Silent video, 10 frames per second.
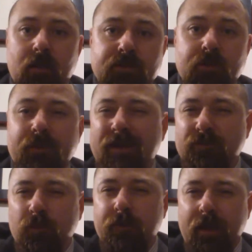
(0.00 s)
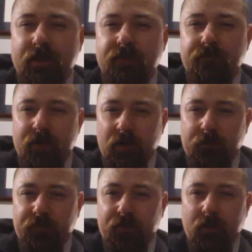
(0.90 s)
So that's where that
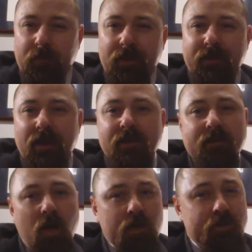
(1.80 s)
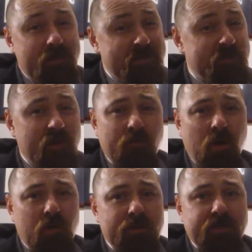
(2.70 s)
developed from. And that doctrine has been
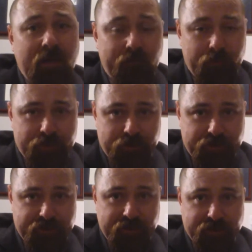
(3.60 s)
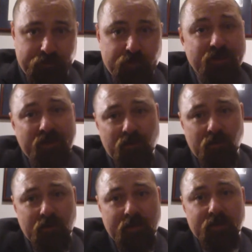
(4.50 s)
abolished in every jurisdiction,
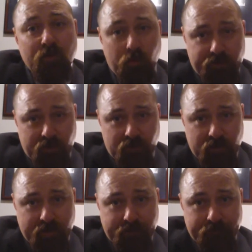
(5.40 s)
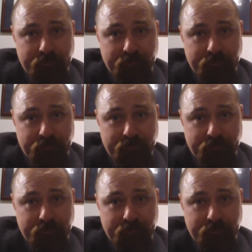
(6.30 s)
particularly North Carolina.